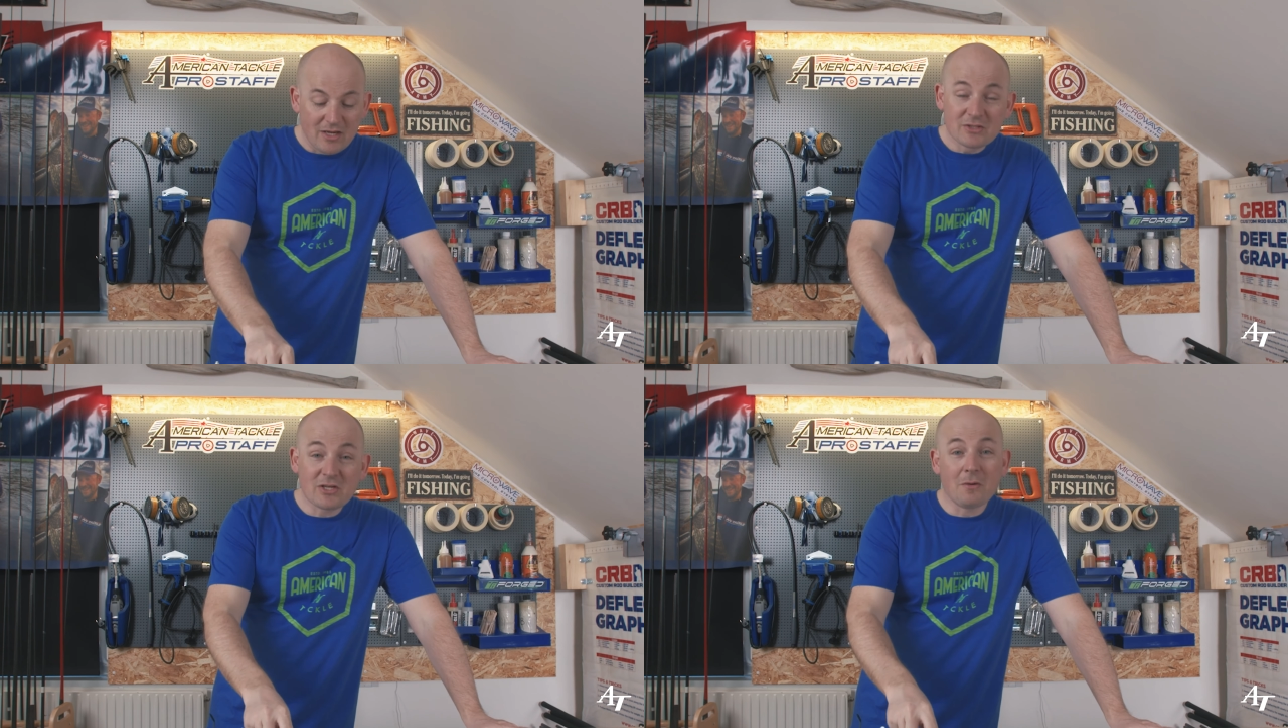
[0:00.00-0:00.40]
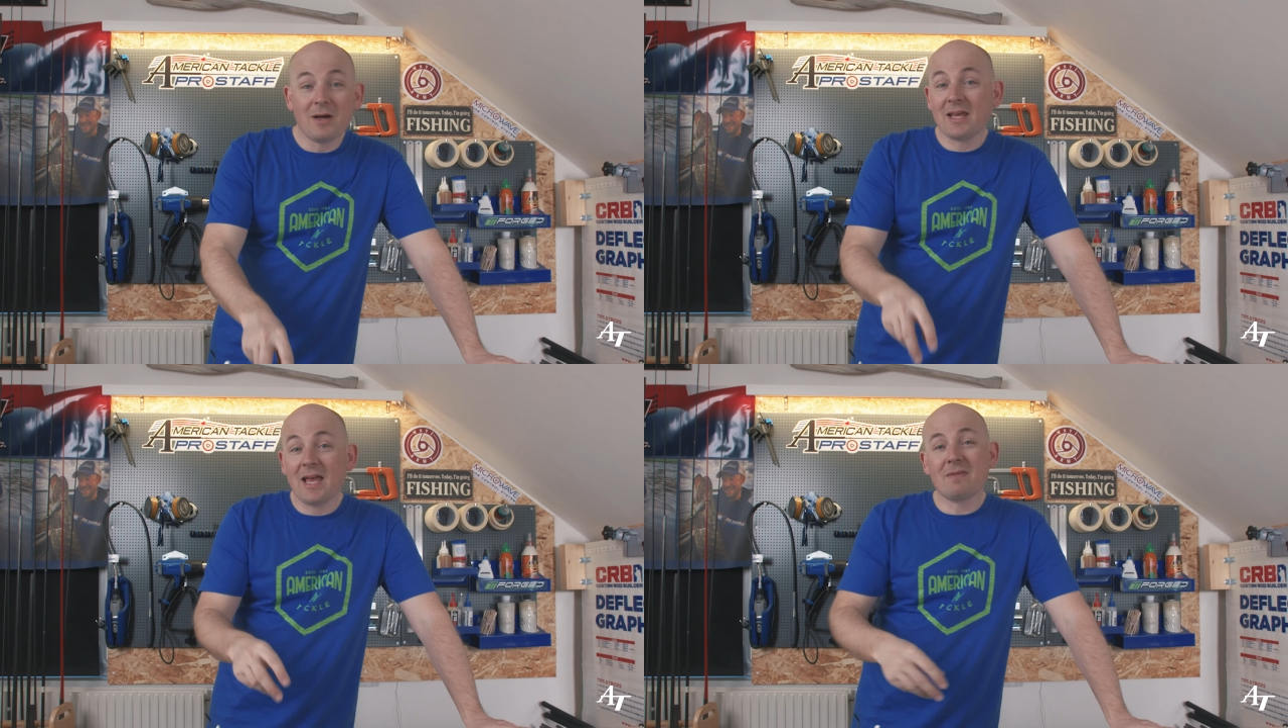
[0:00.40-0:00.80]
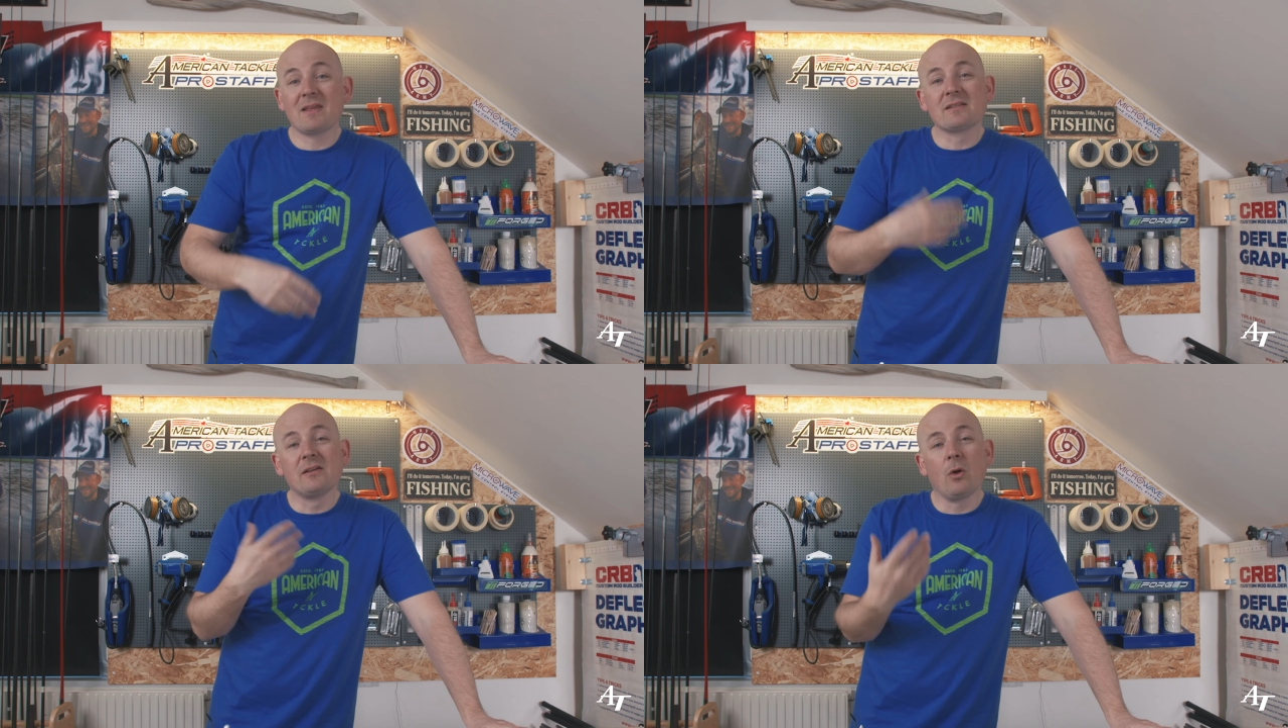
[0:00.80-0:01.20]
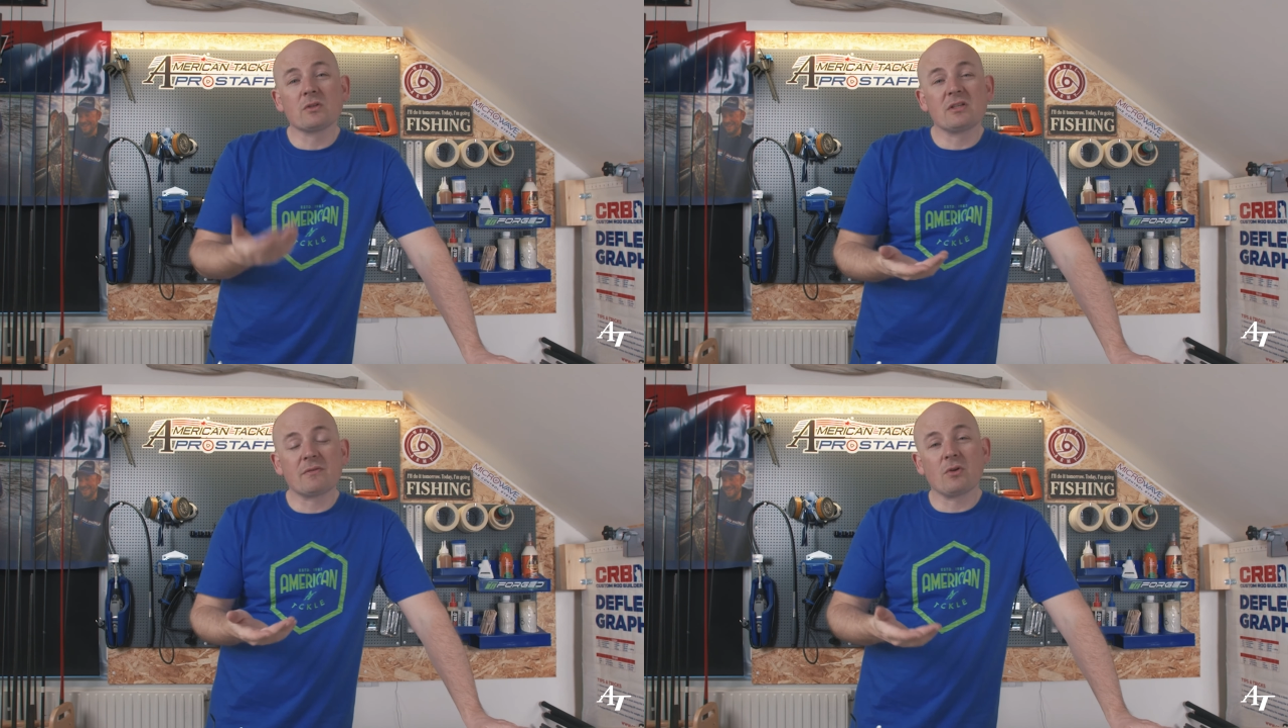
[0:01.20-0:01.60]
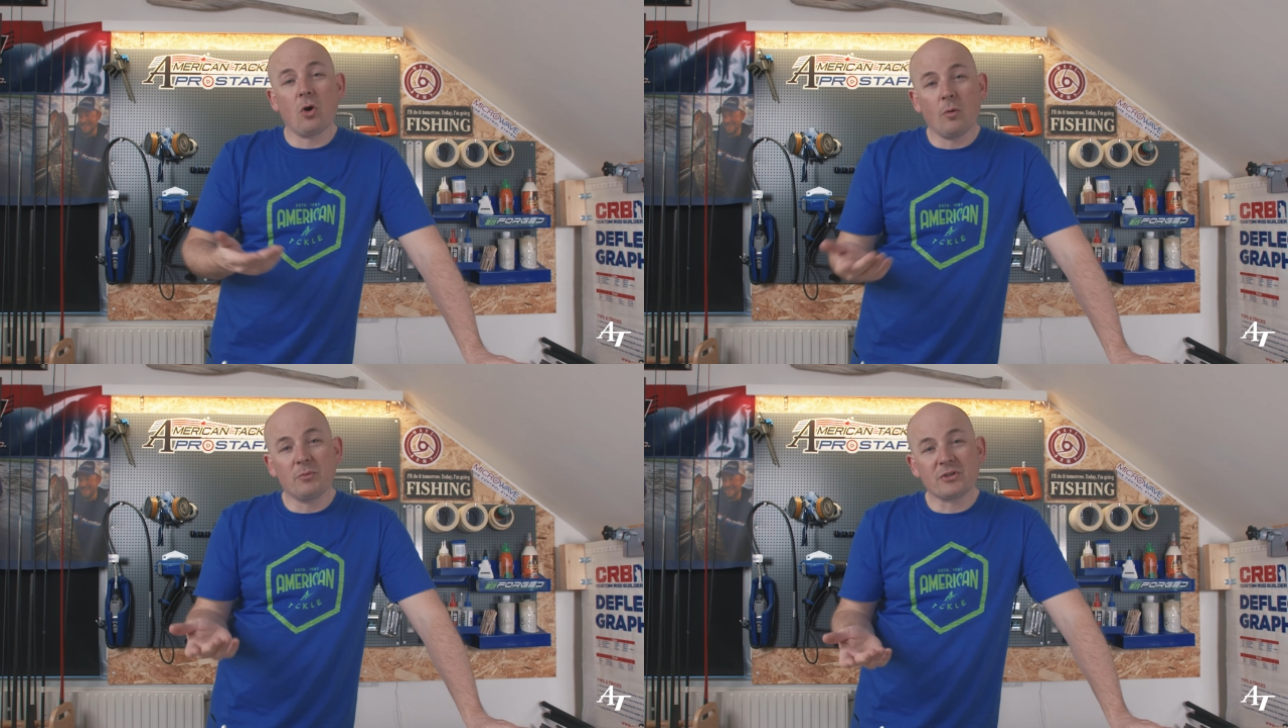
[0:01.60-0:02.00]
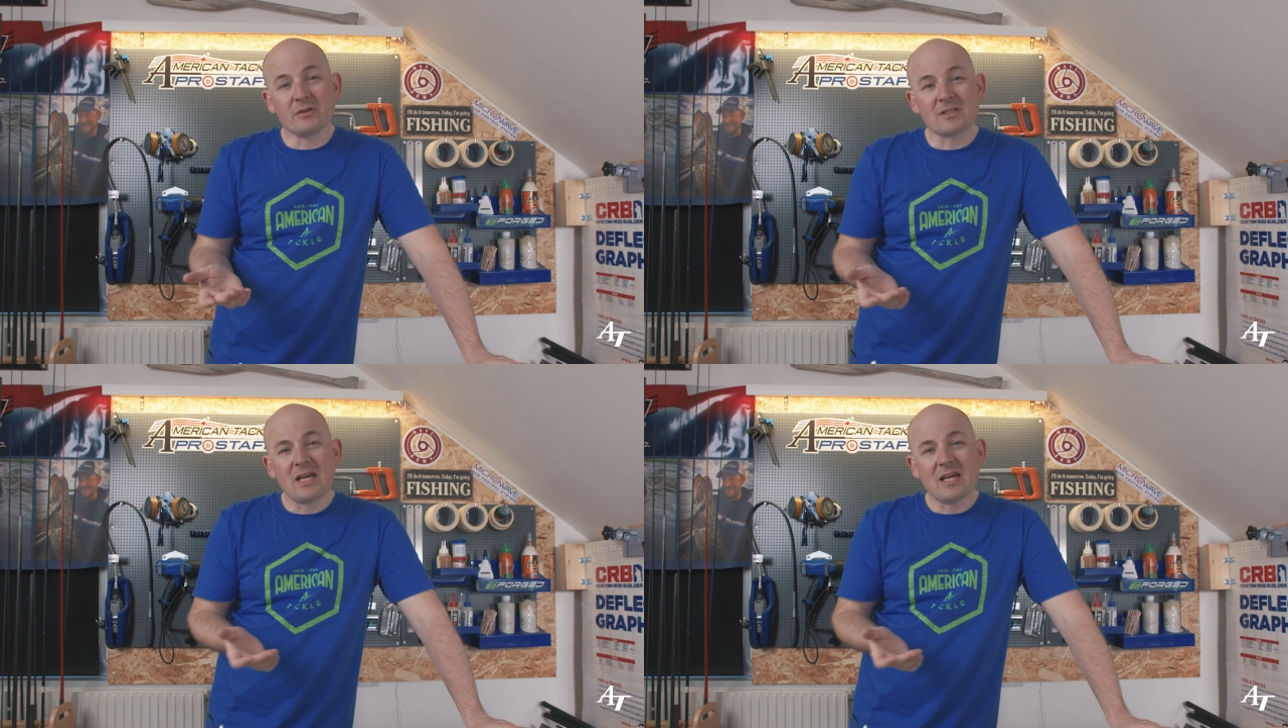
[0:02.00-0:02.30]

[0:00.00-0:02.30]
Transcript: So again, there's lots of different options.